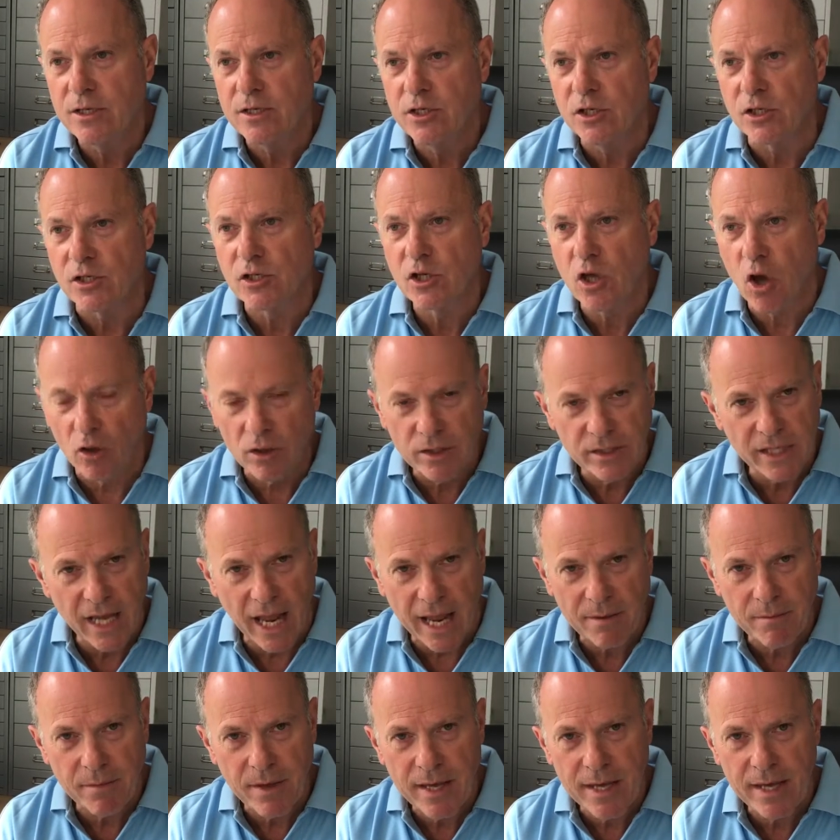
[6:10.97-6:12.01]
just
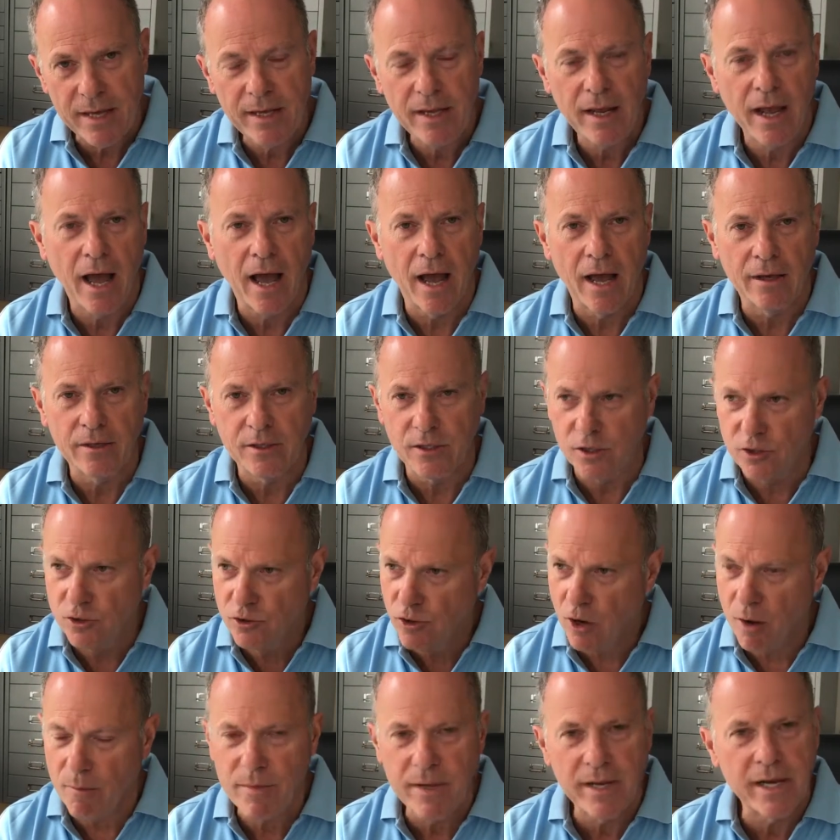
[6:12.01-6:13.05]
contact me, just
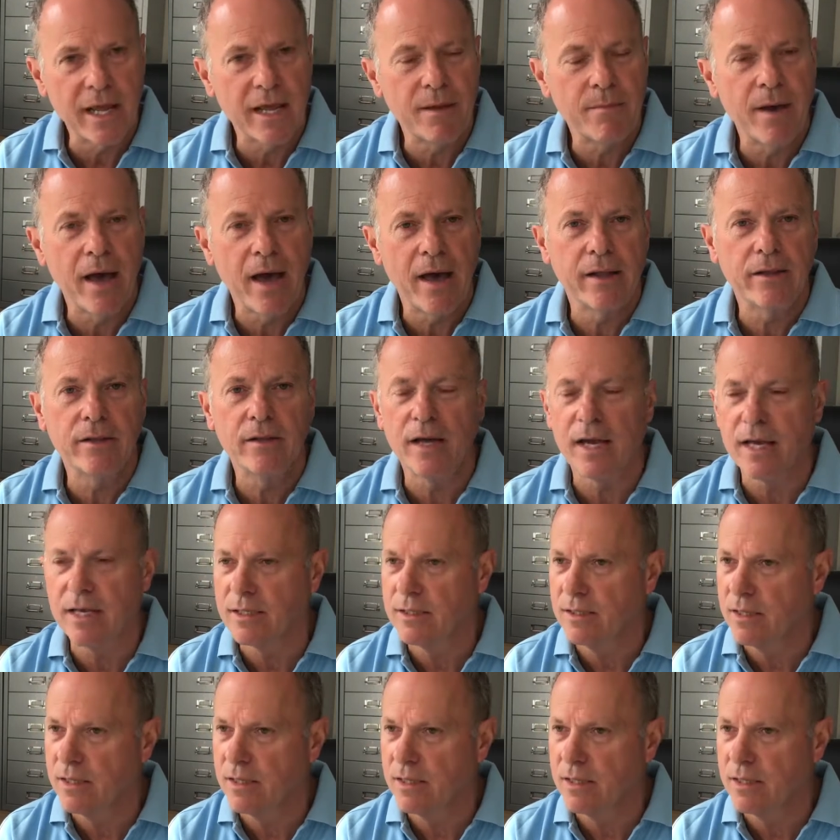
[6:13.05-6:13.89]
drop me an email.